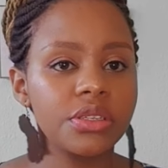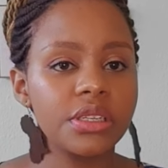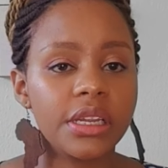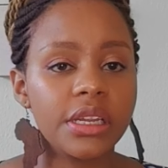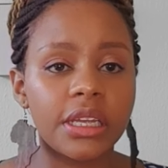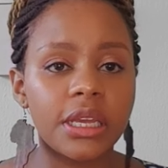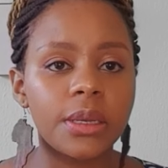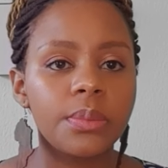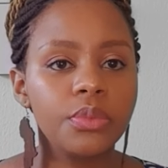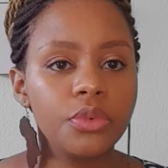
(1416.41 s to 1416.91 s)
and
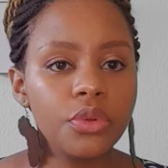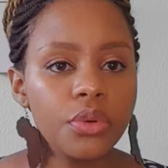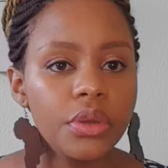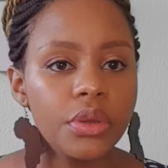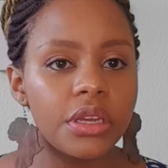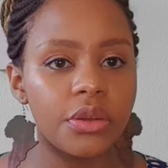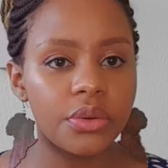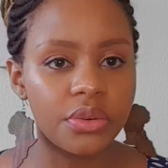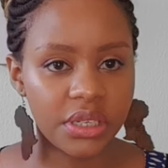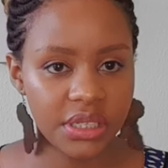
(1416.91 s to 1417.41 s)
keep doing
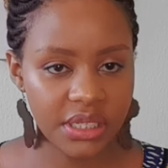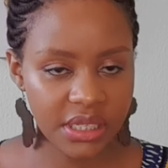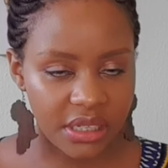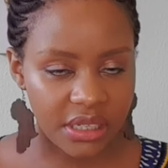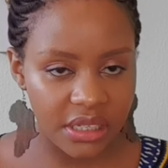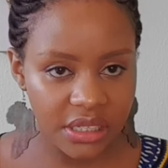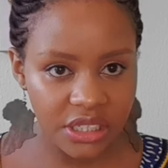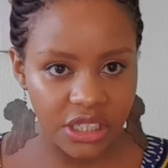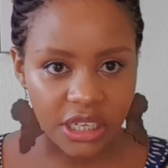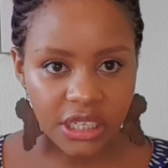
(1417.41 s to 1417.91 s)
your
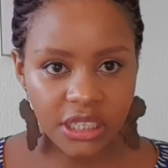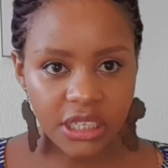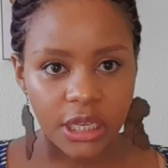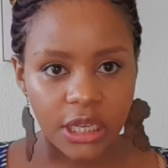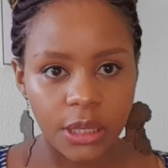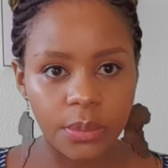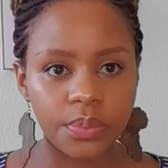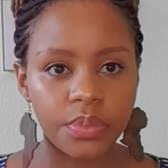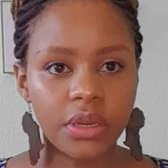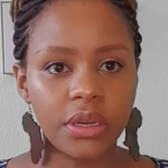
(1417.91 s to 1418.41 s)
research and
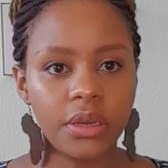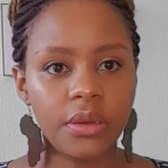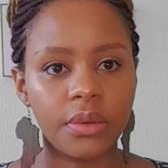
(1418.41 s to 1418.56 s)
keep